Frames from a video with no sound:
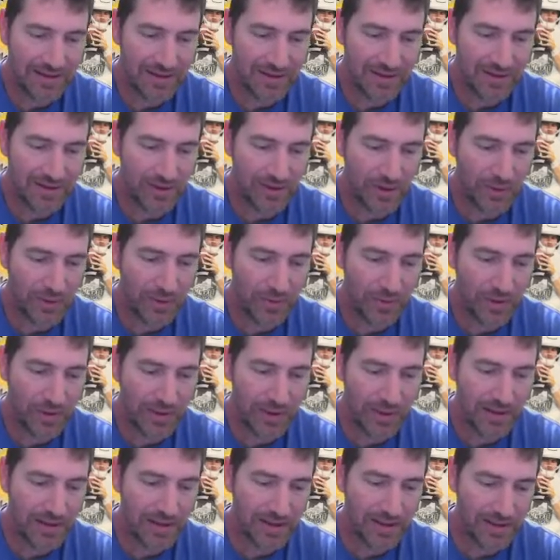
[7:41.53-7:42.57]
Joe
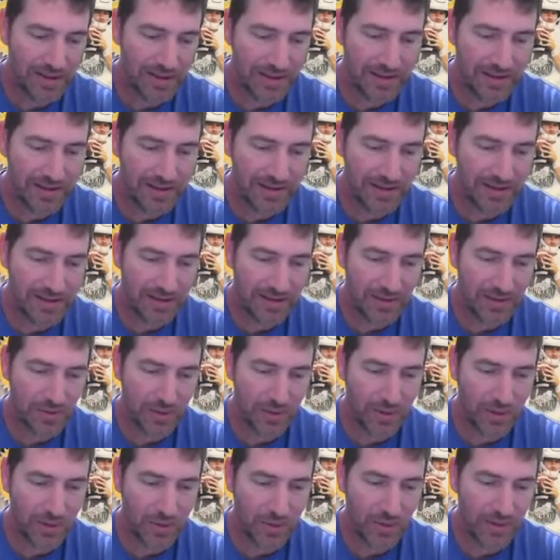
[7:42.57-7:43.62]
Reed,
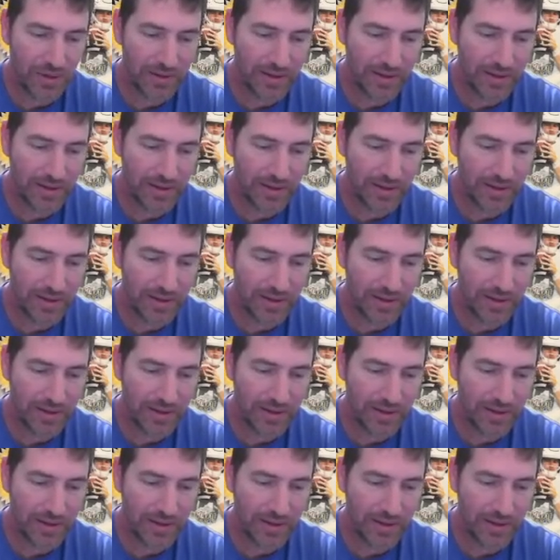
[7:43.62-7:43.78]
Raekwon